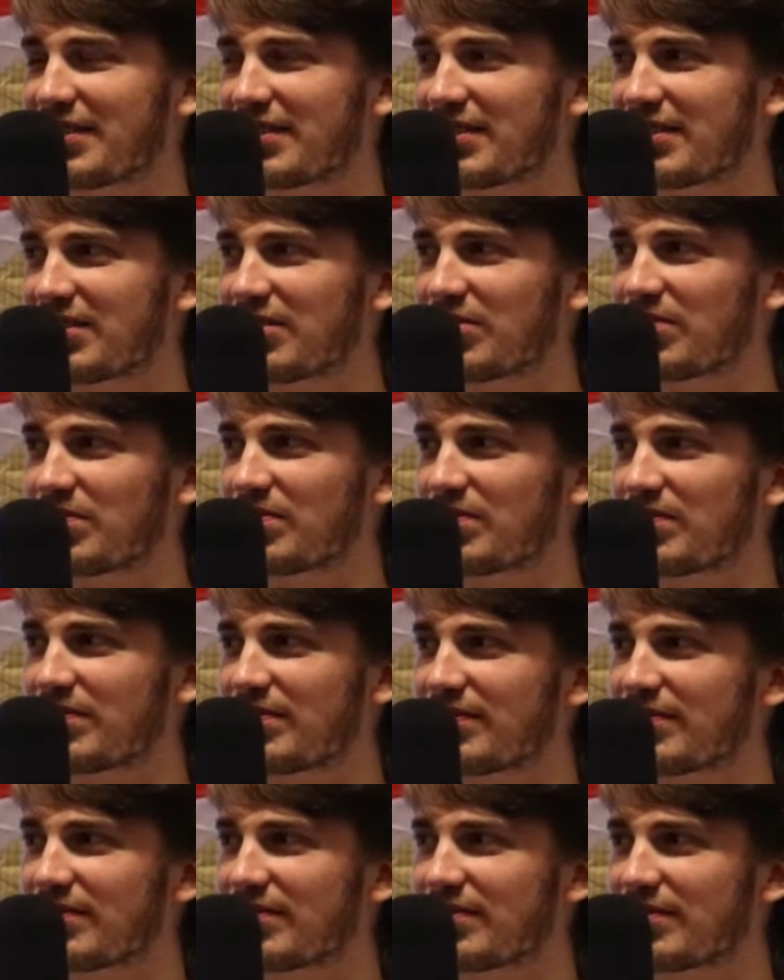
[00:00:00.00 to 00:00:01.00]

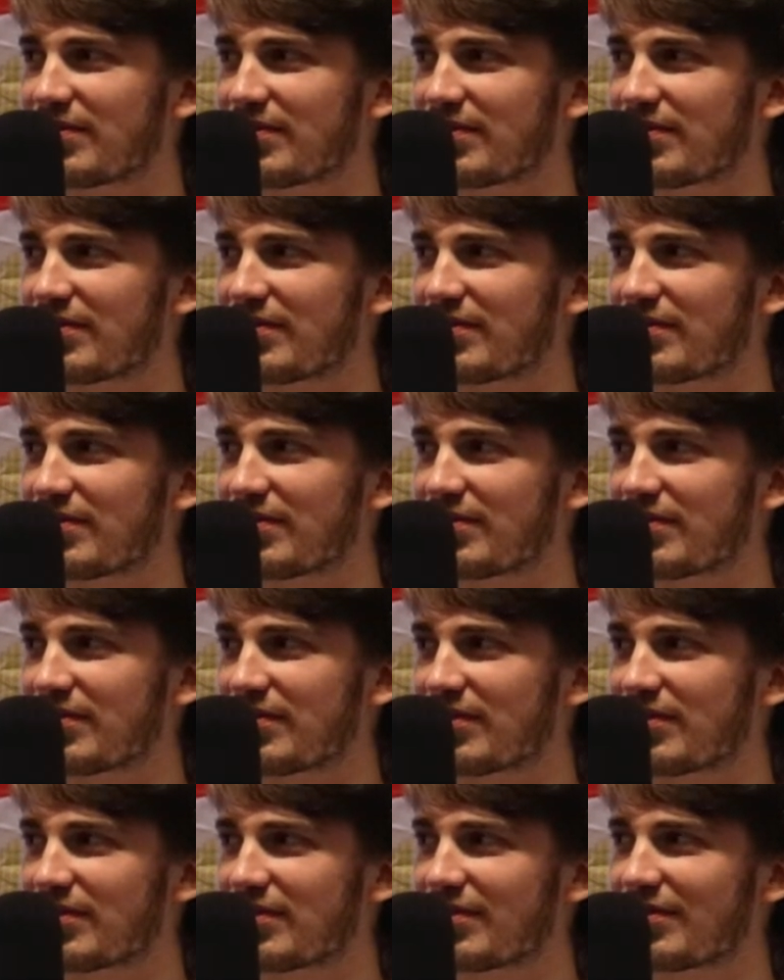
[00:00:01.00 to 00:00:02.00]

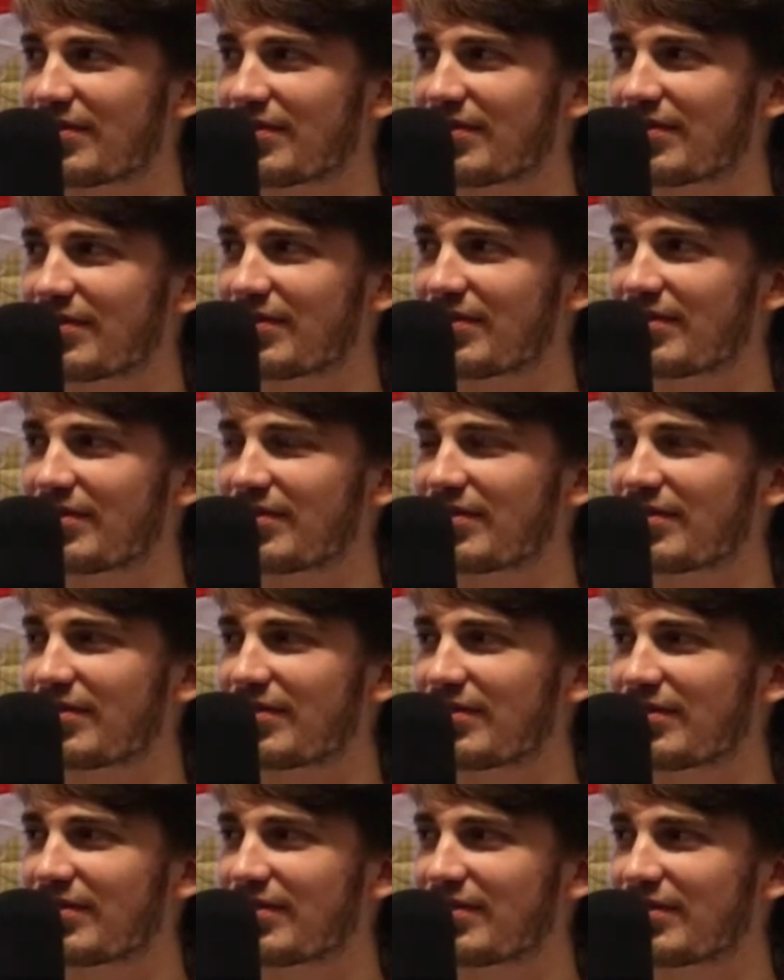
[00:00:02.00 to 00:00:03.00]

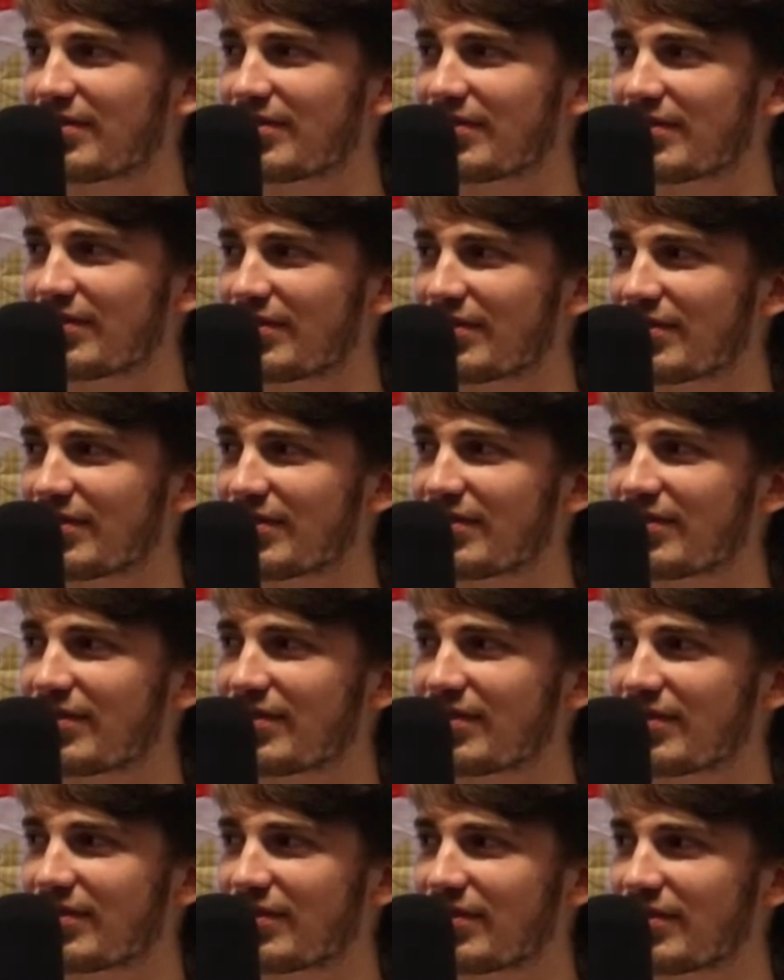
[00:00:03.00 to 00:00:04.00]

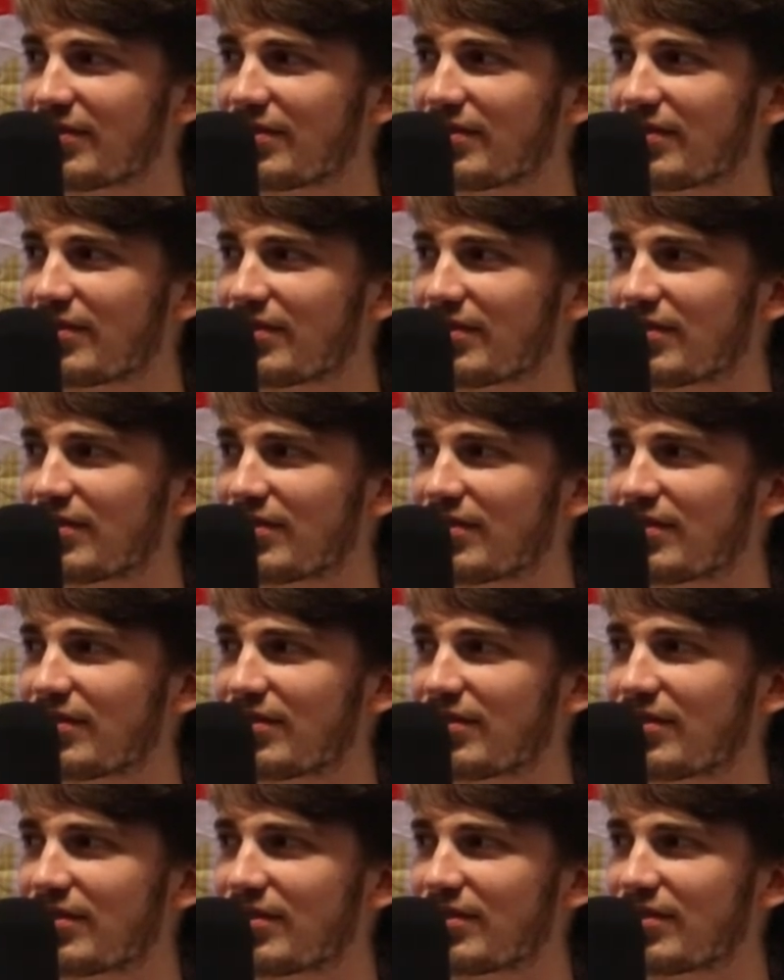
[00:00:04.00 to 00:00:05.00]

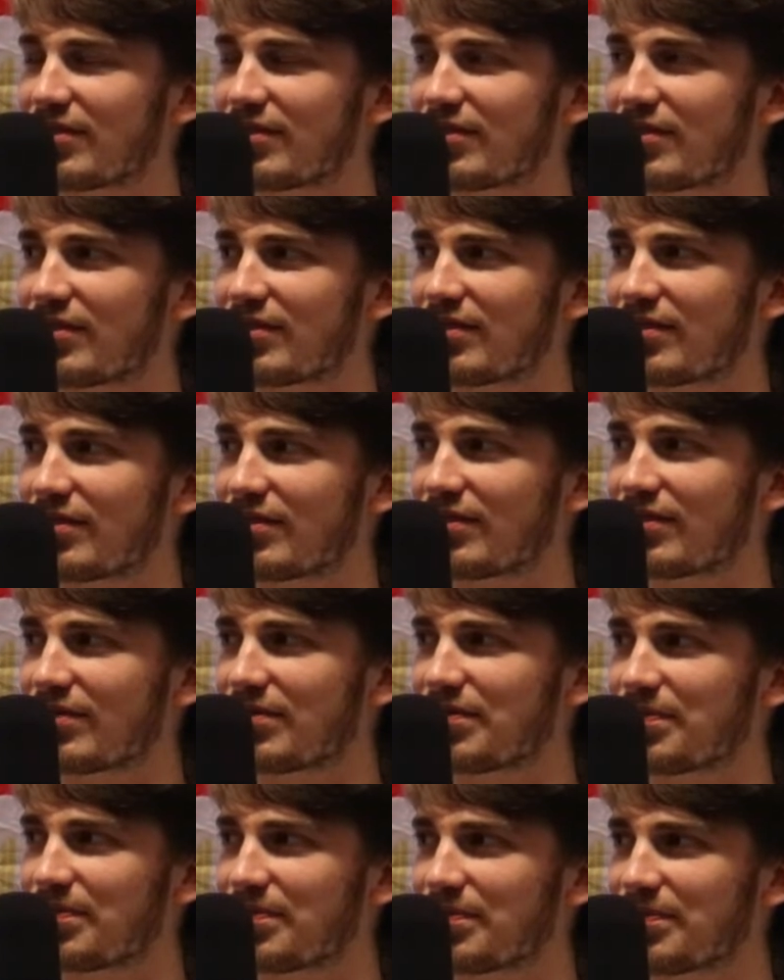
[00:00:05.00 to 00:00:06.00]

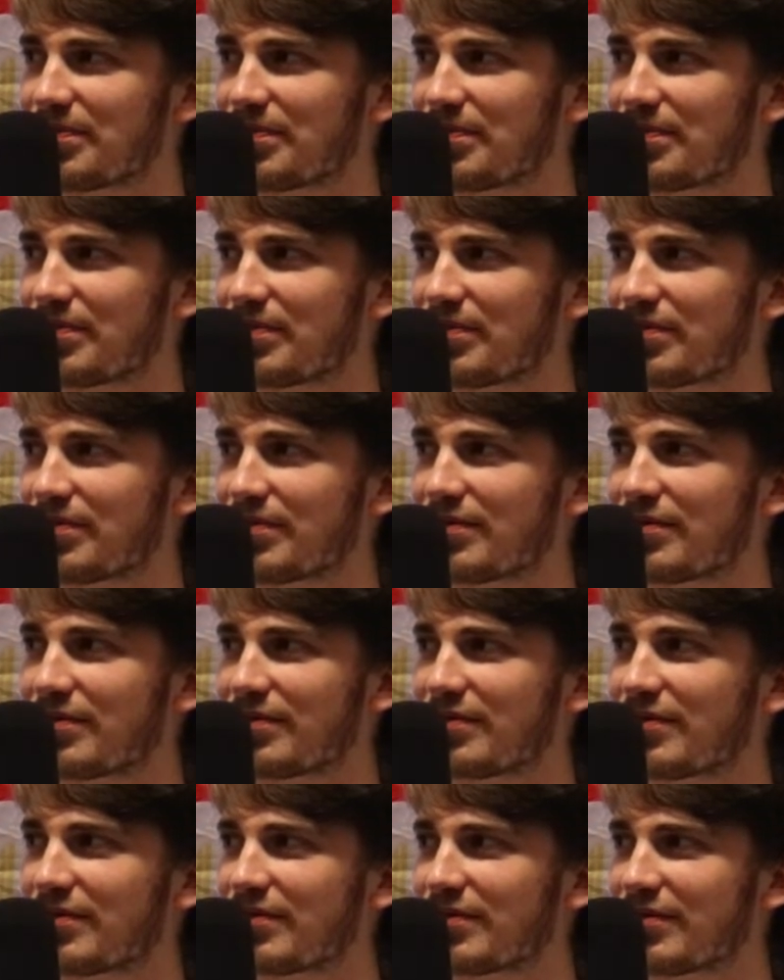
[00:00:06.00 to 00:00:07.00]

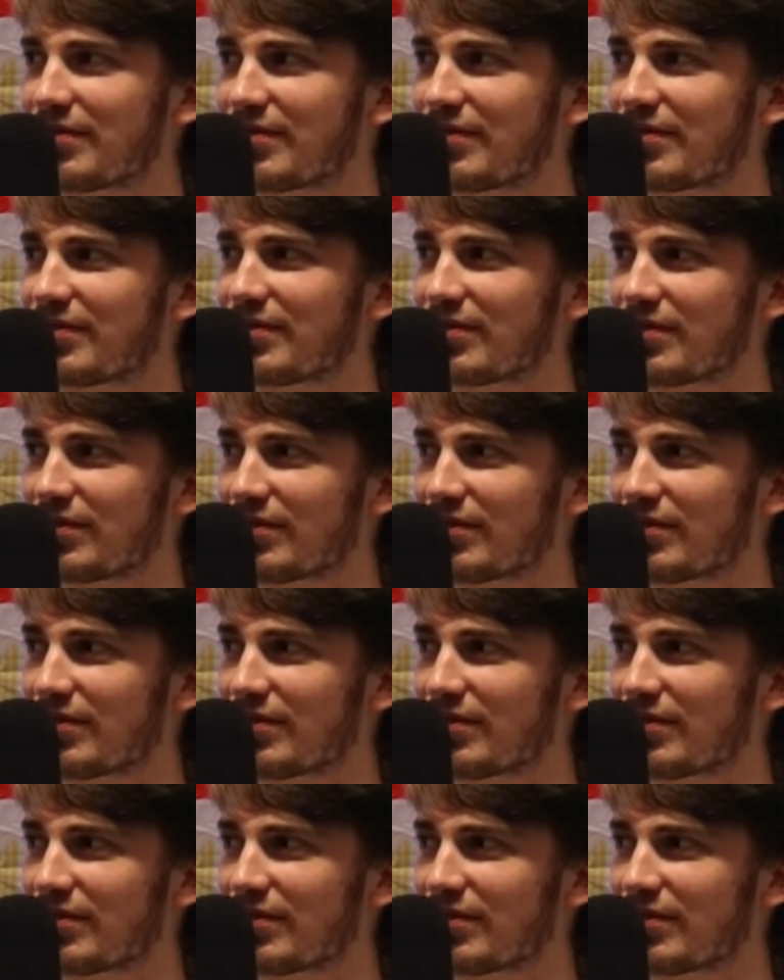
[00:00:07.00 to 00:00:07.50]
The person shown says nothing.